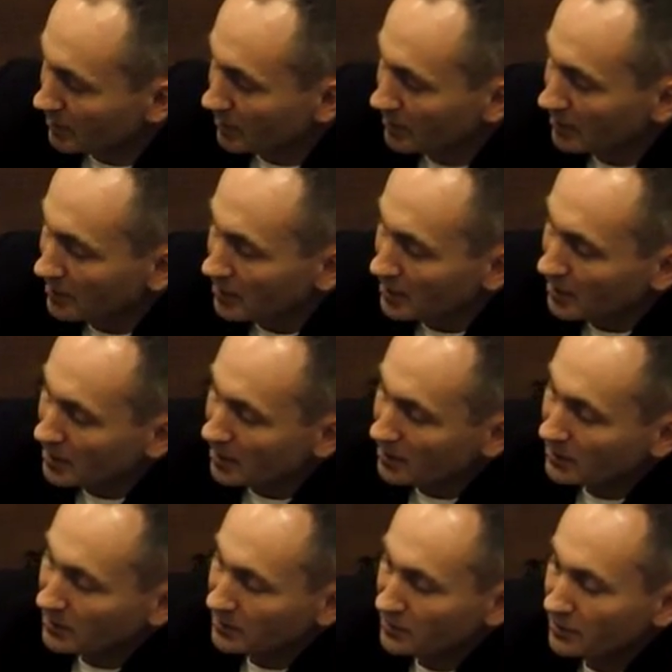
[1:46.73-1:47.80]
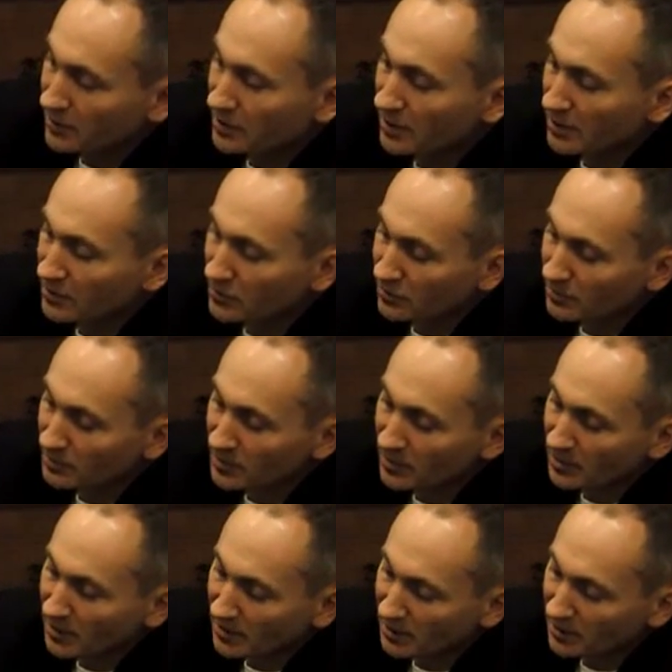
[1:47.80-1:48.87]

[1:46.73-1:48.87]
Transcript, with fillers: Okay, I like to tend to be